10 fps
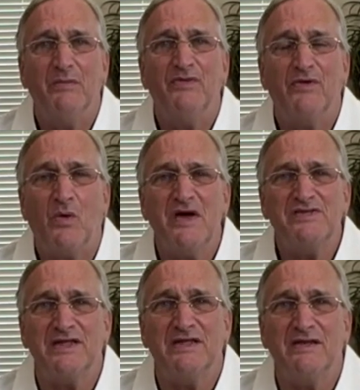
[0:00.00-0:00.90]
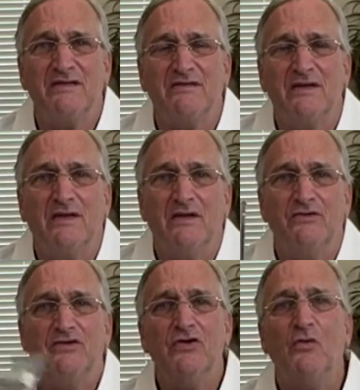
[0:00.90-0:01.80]
But the question is,
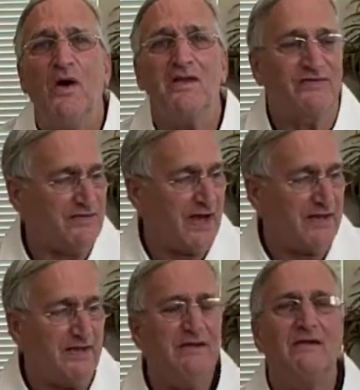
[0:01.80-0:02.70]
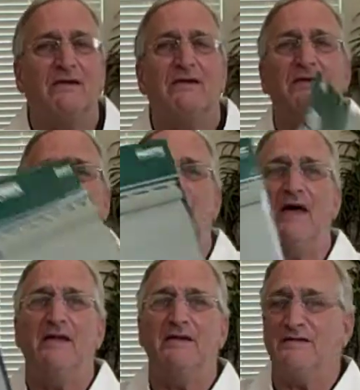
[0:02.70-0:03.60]
do you want a siding
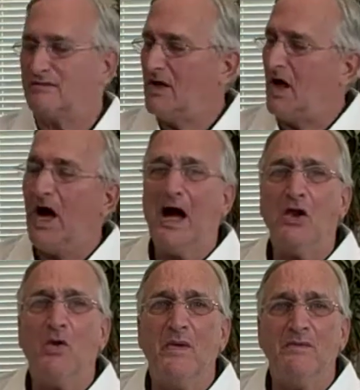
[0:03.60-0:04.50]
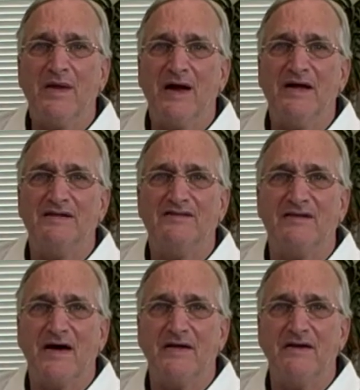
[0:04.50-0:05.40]
that is hollow in behind the
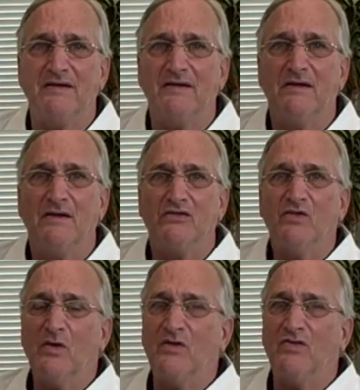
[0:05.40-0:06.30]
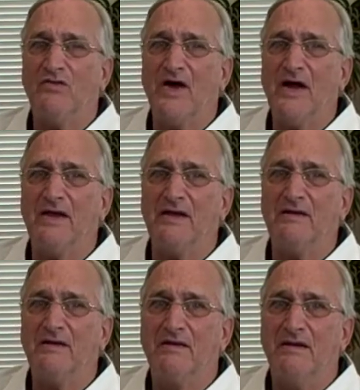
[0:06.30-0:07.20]
siding to where the
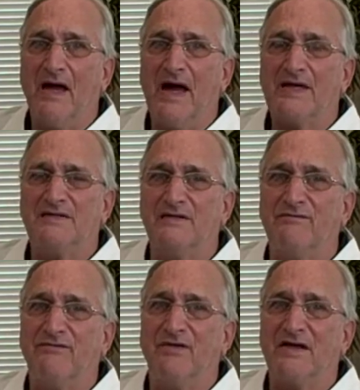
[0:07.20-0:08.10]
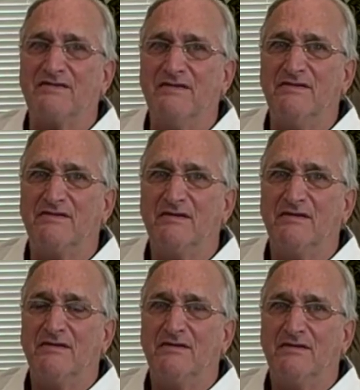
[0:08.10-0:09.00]
siding actually flexes,
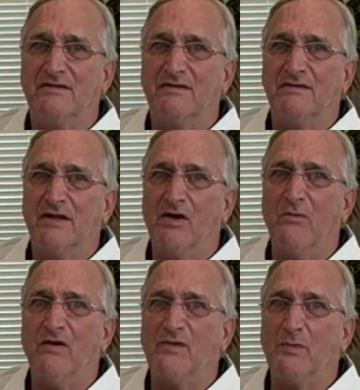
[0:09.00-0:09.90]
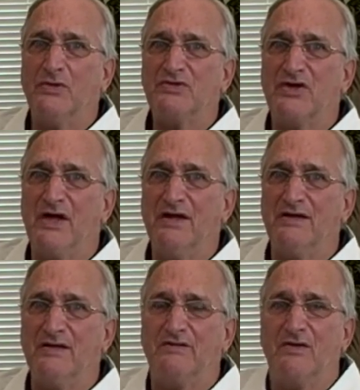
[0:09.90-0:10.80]
you know, where if you push on
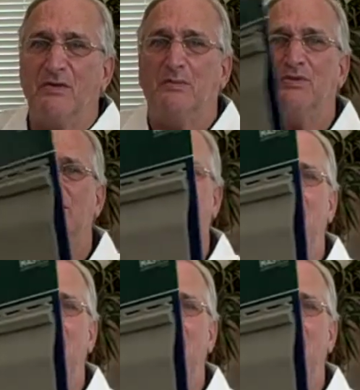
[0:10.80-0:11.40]
it, it's going to push